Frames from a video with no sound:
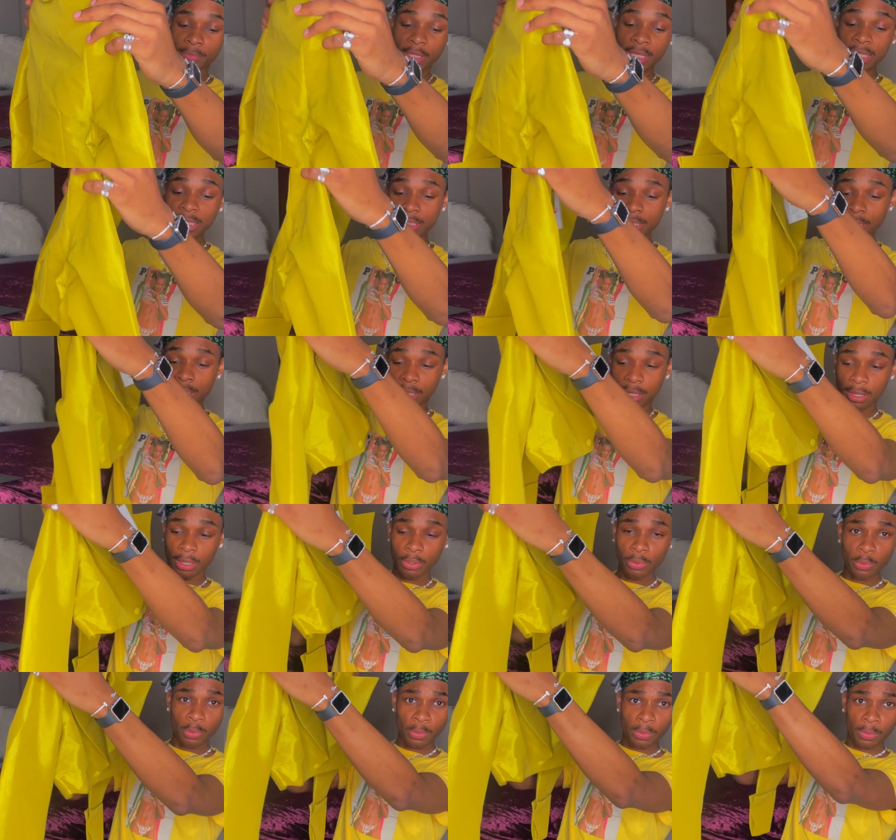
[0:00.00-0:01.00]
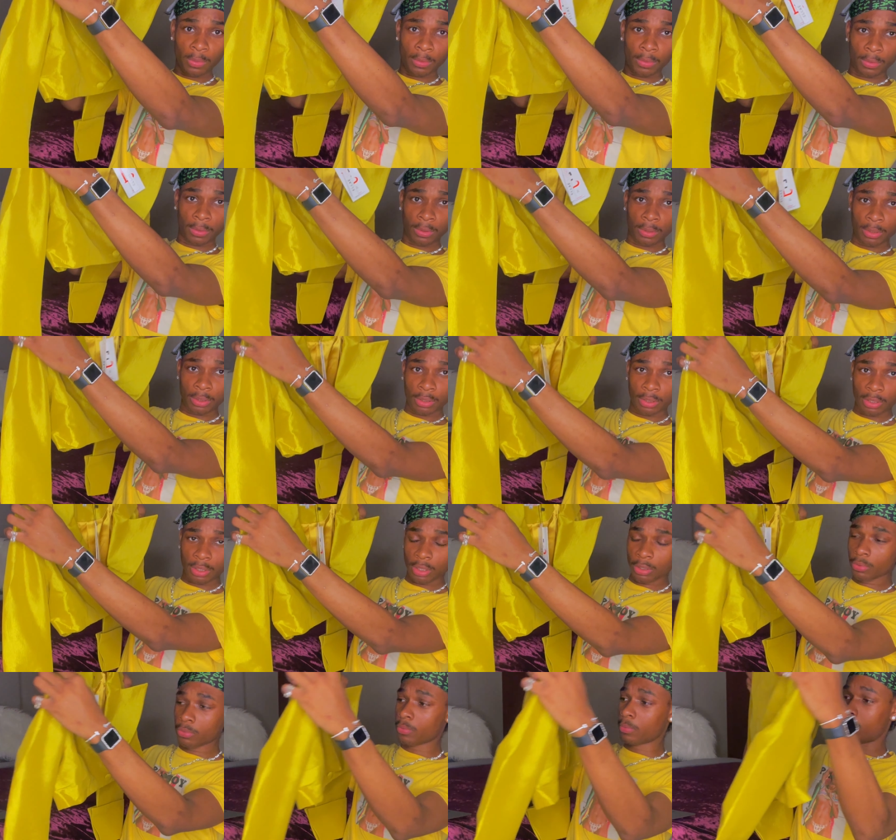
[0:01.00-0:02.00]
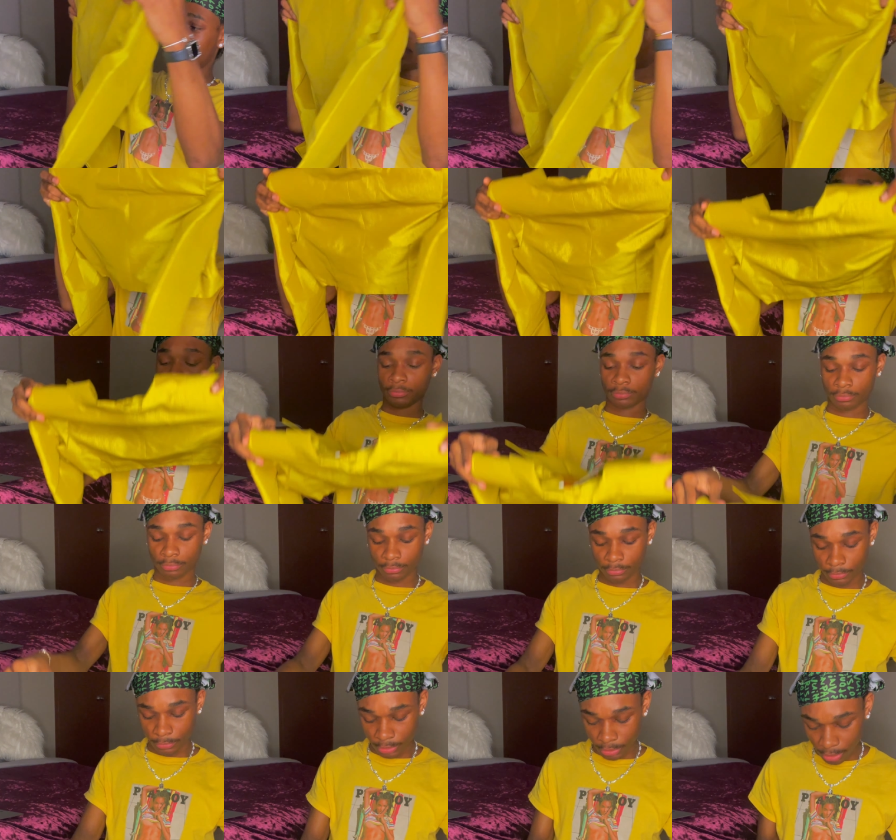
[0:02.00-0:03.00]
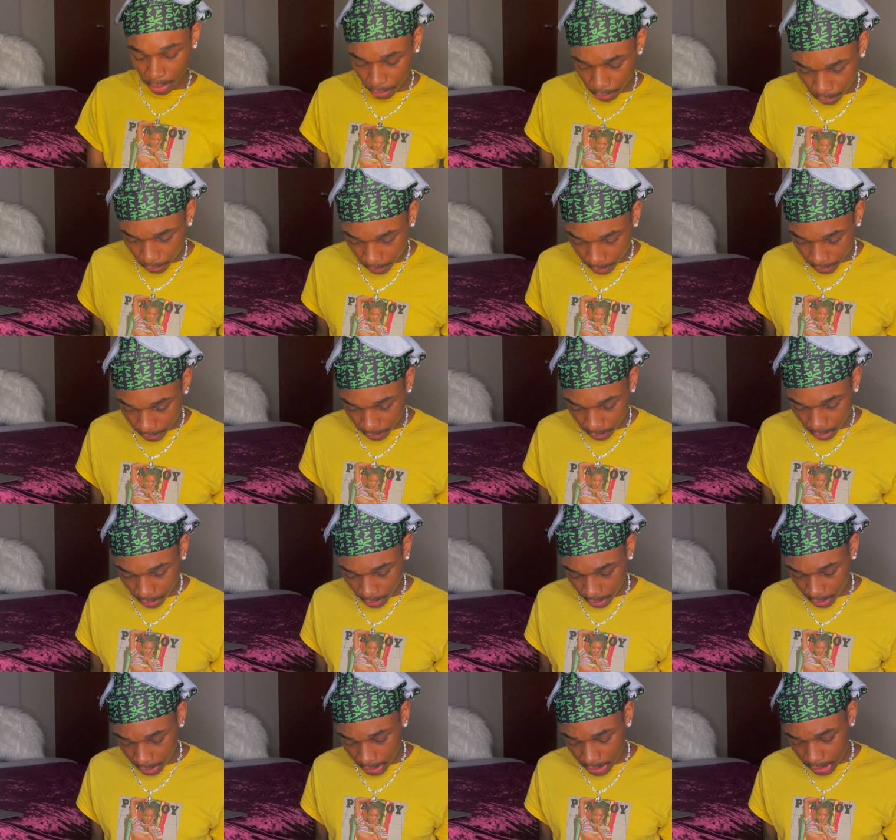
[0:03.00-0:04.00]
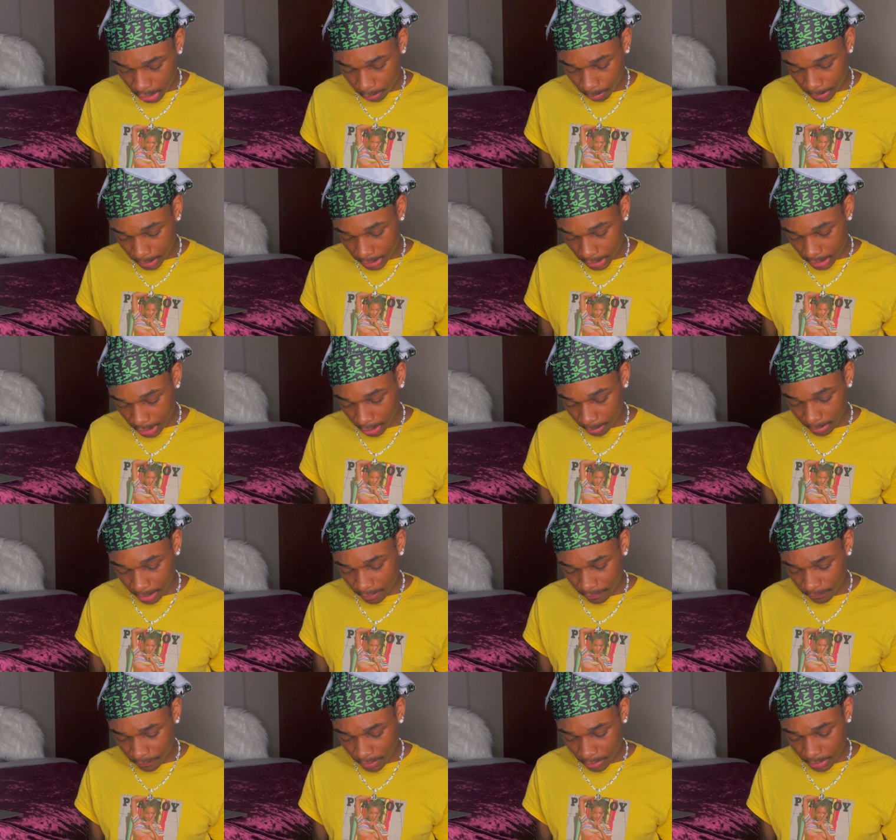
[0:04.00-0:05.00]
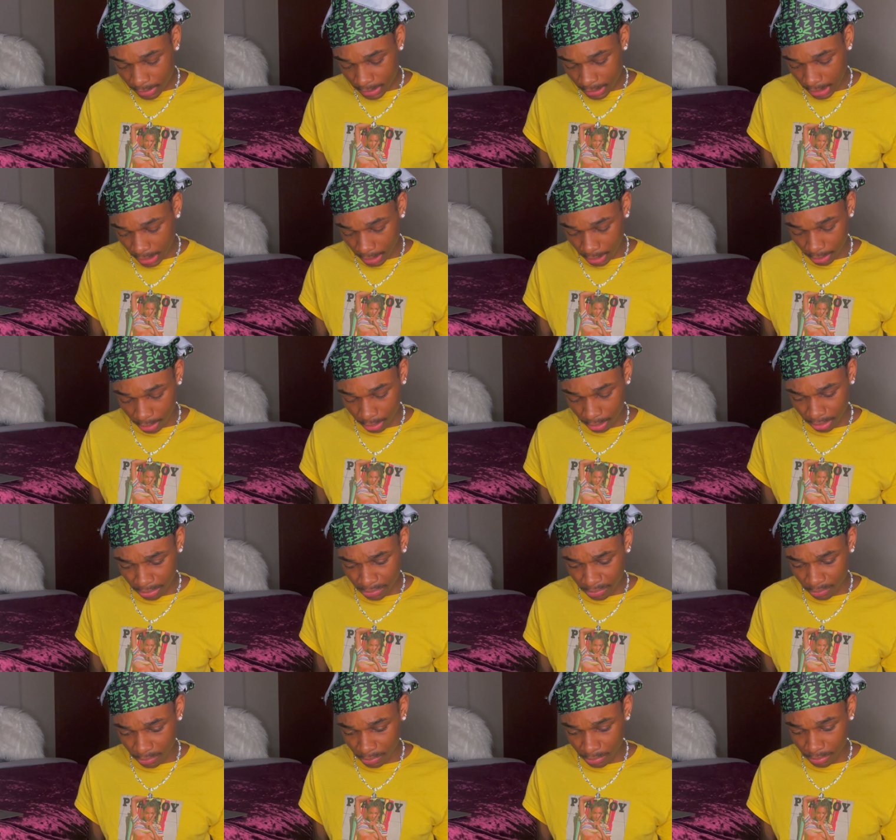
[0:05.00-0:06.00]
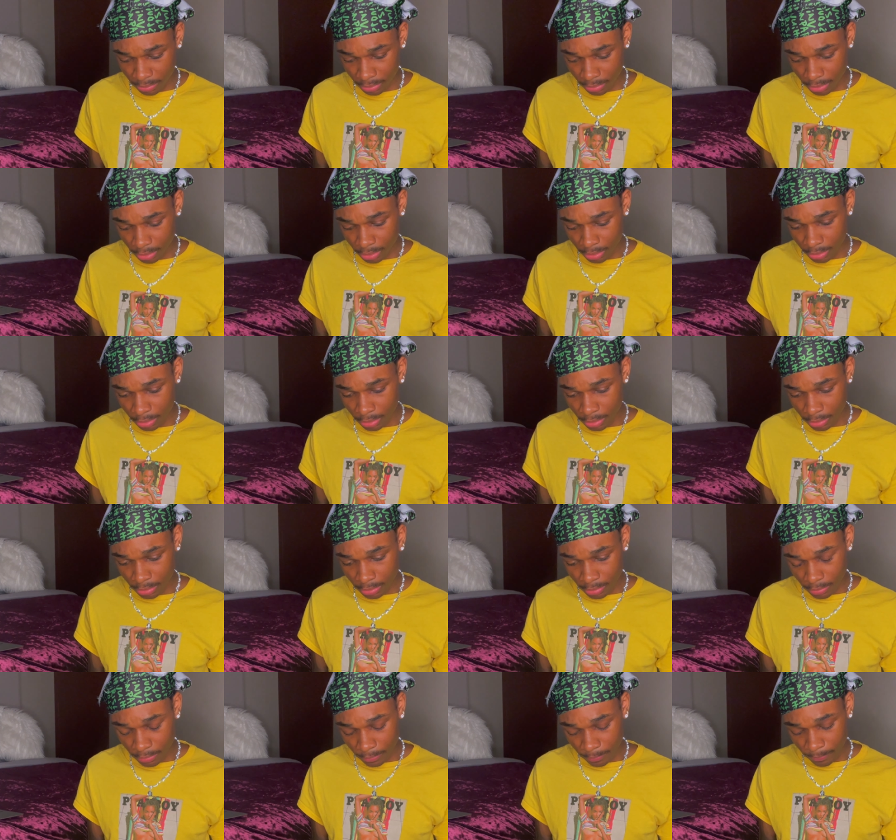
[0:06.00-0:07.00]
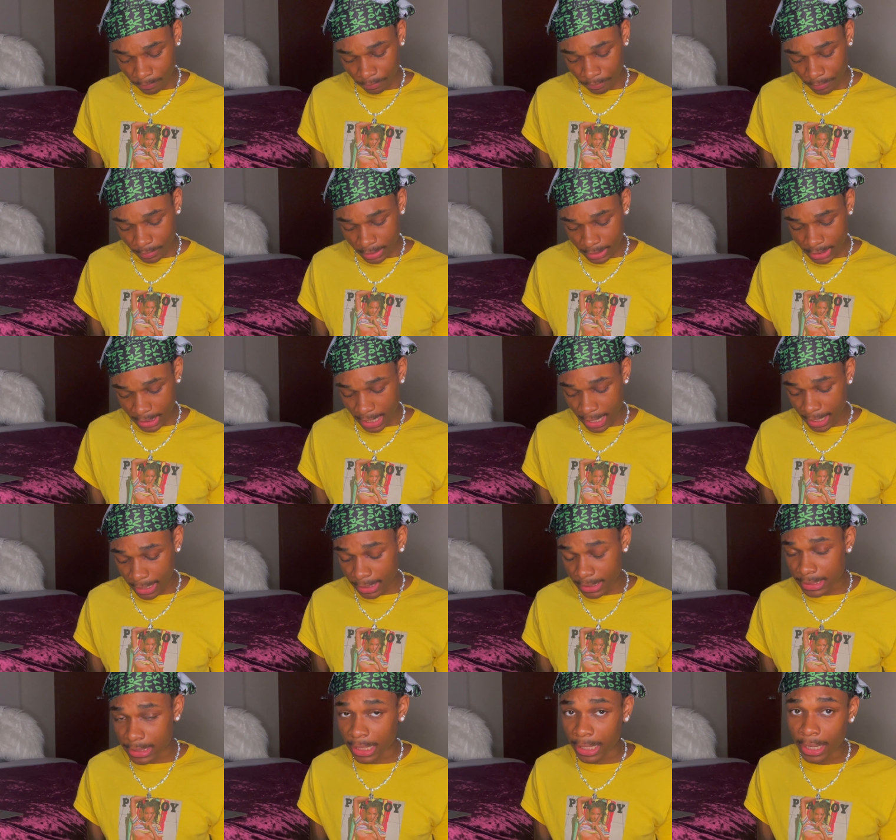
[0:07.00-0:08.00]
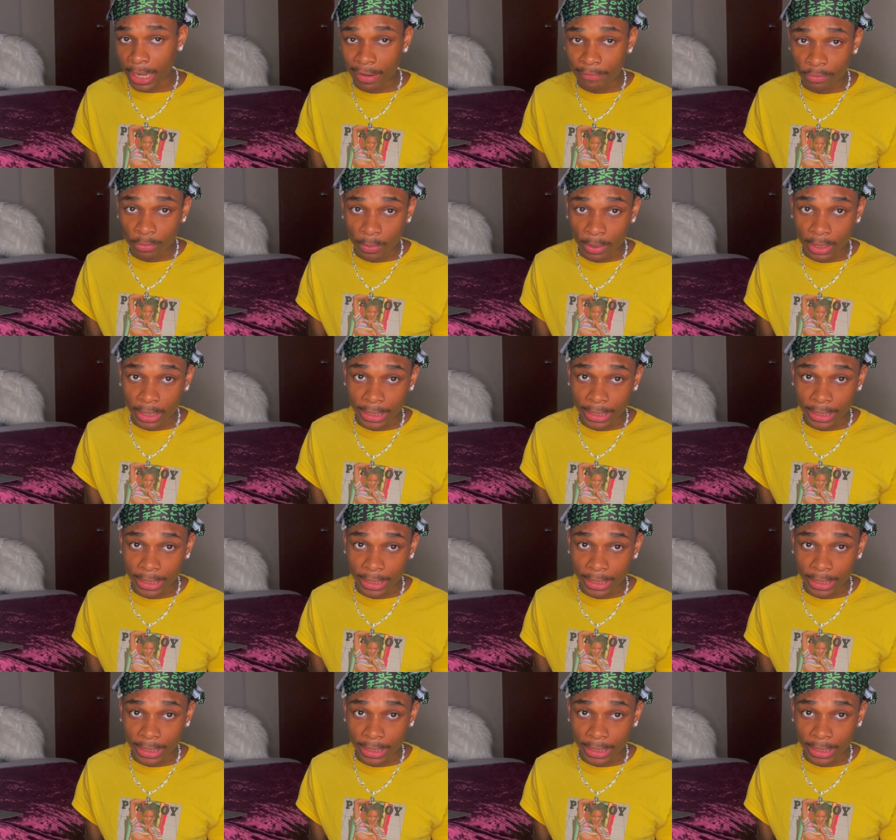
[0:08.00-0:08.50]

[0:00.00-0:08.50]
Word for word: This look, oh, hold on, hold on. Okay, let's open this up. It feels like, ooh, the tag is like everywhere.